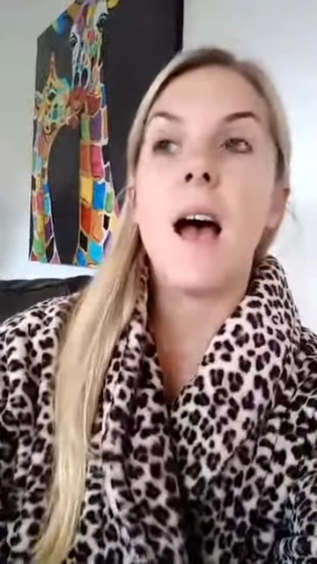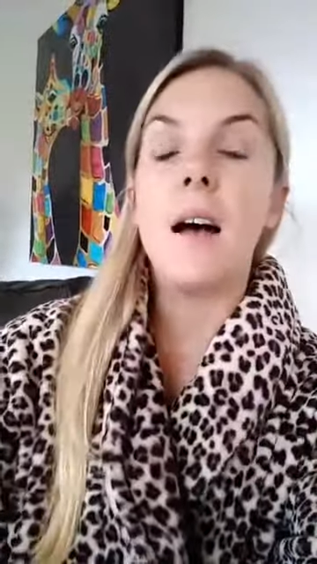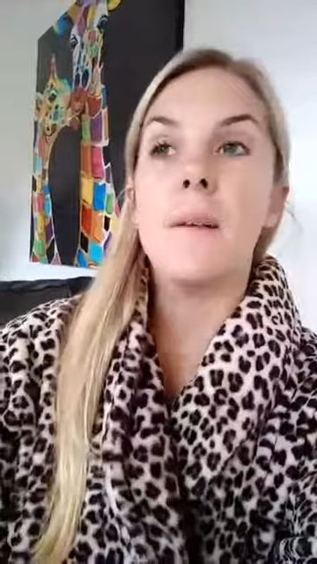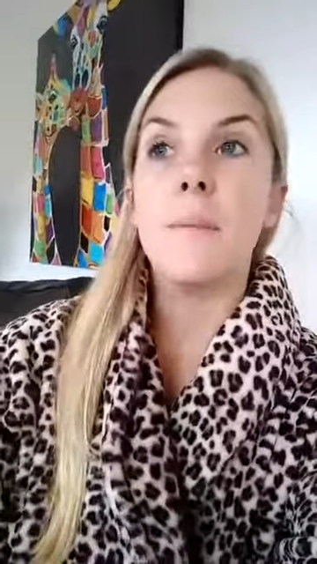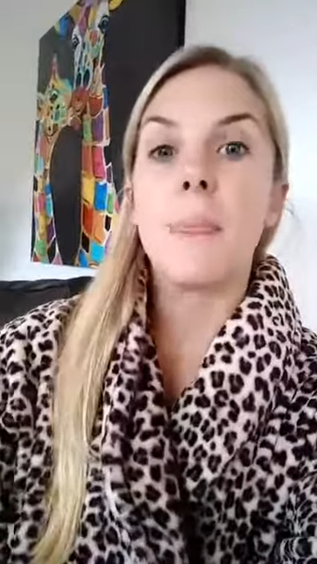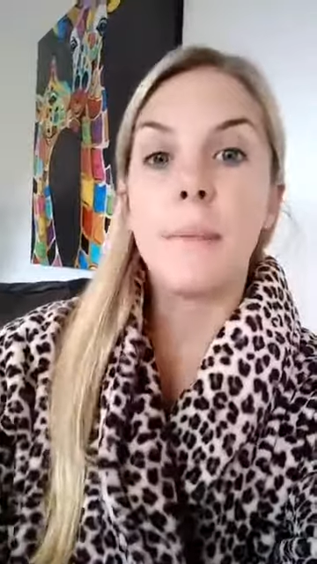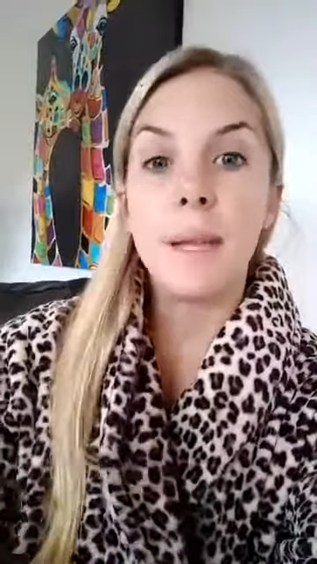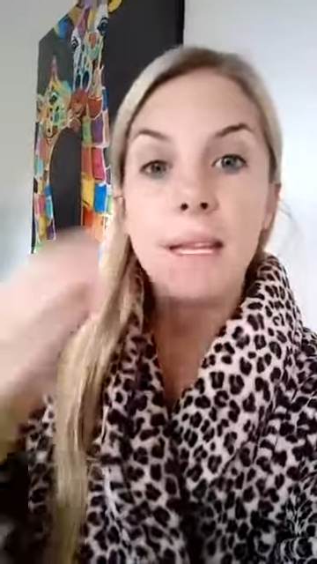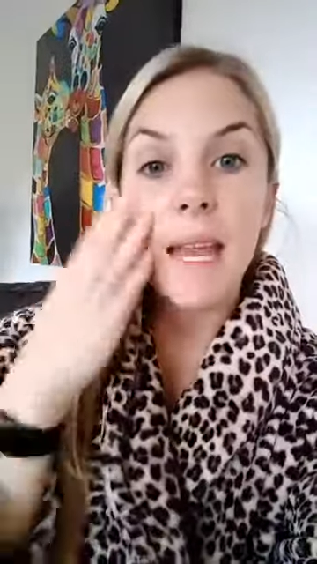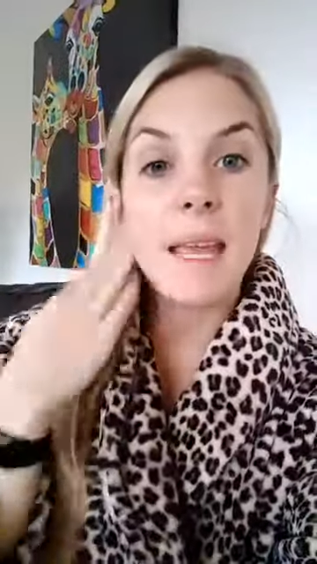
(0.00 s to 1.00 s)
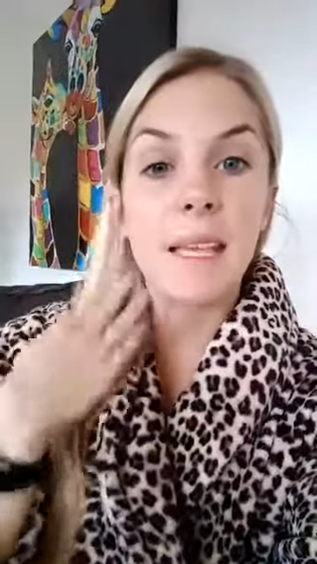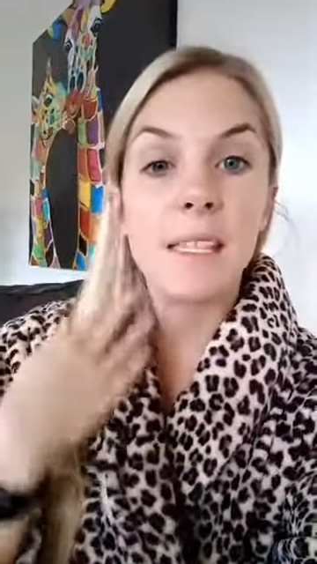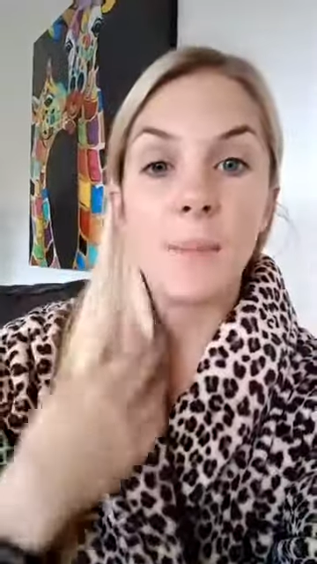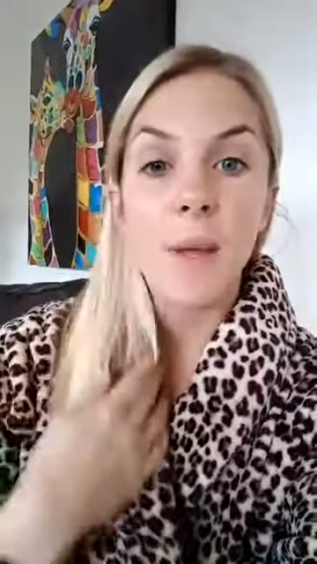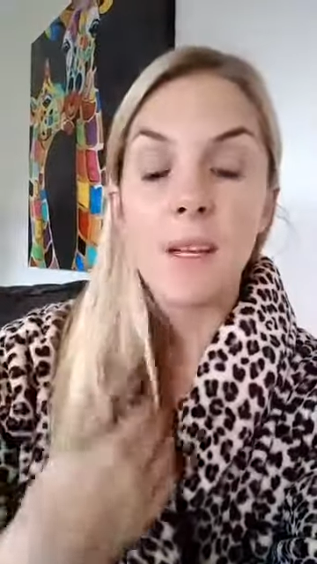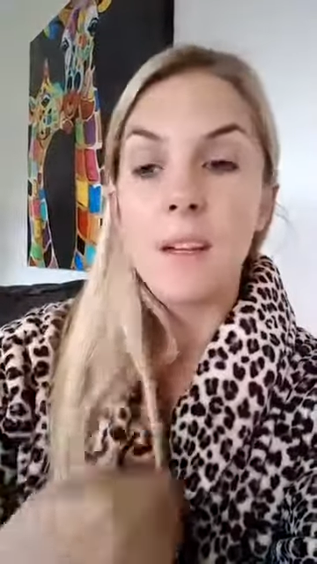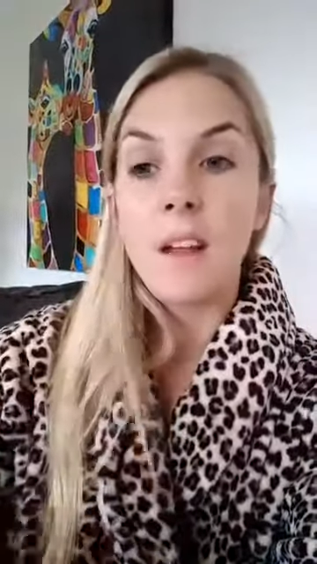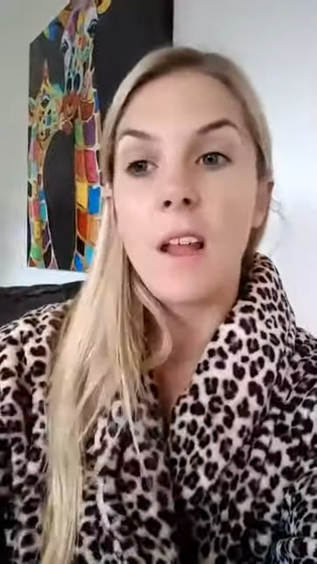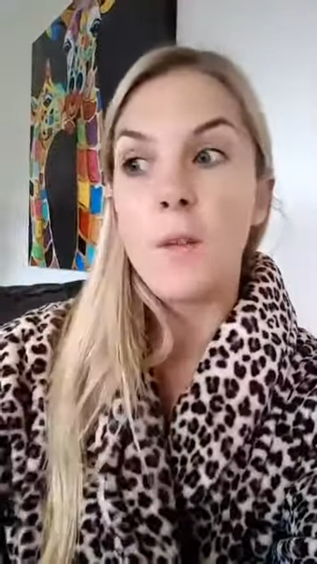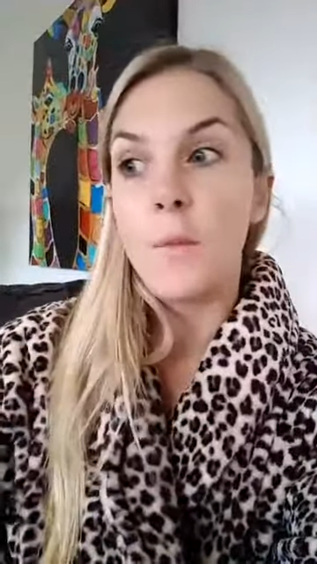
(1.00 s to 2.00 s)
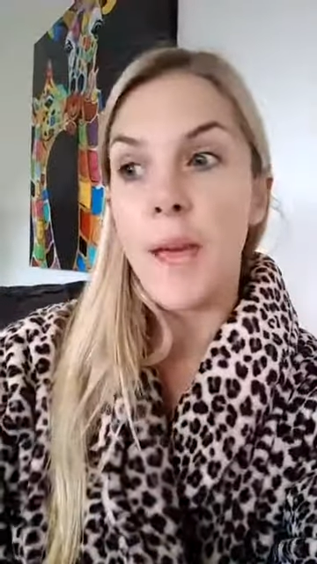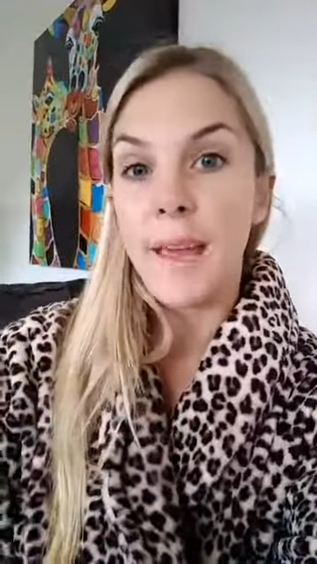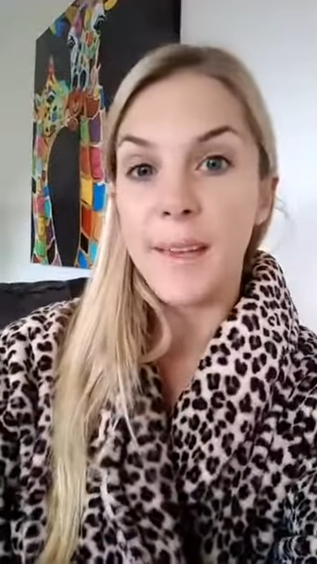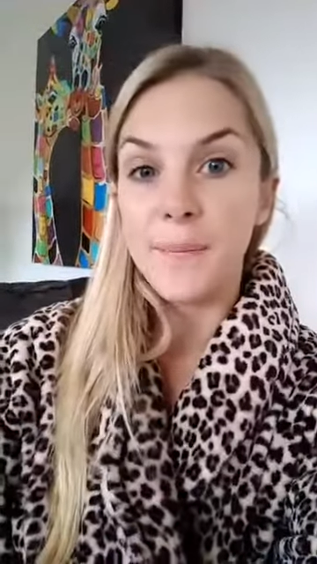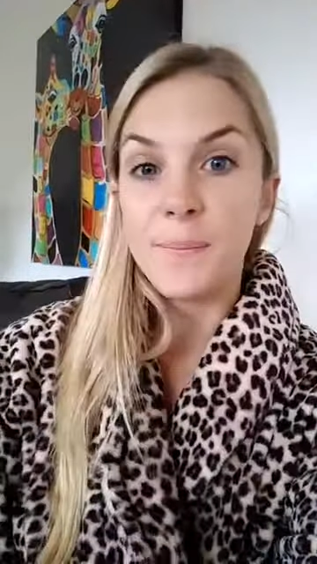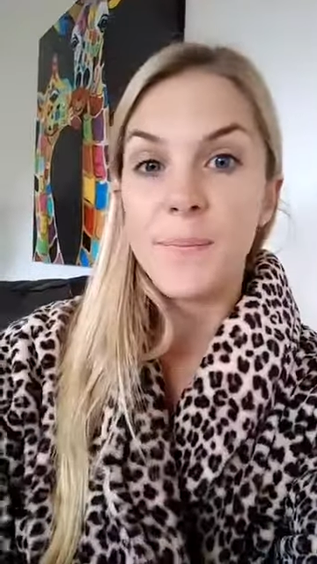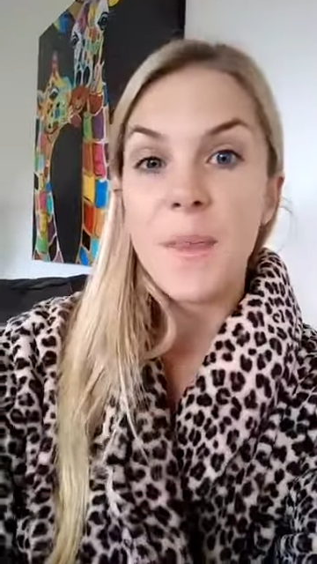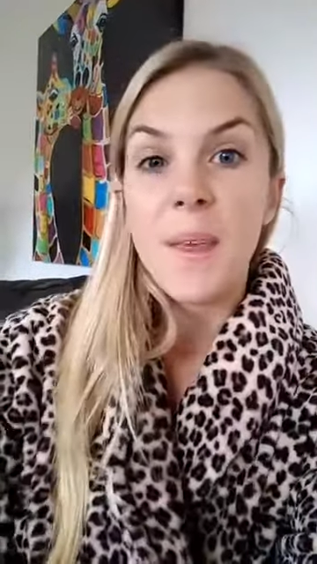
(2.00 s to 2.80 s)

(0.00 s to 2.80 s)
Um, my neck has been in a lot of pain."